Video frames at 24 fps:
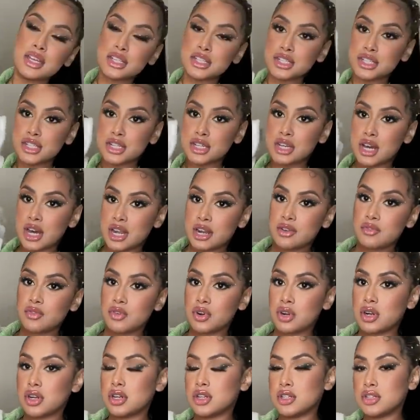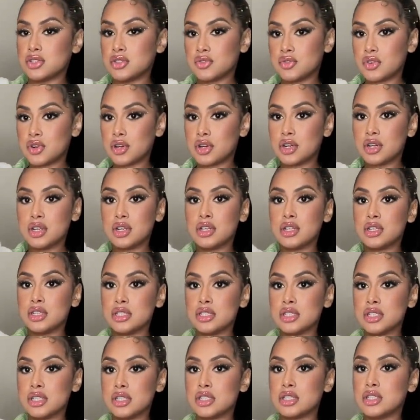and she got it for us, for the
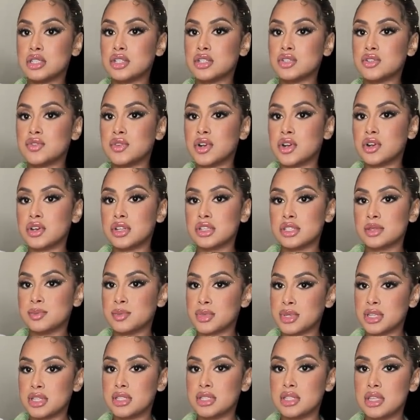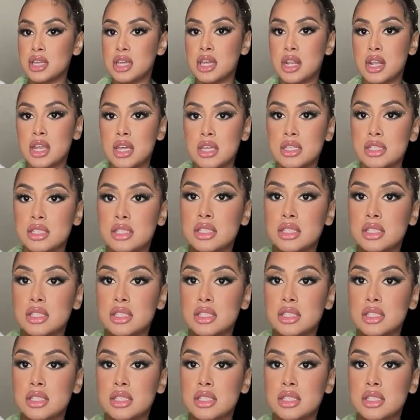sisters, for Christmas, and it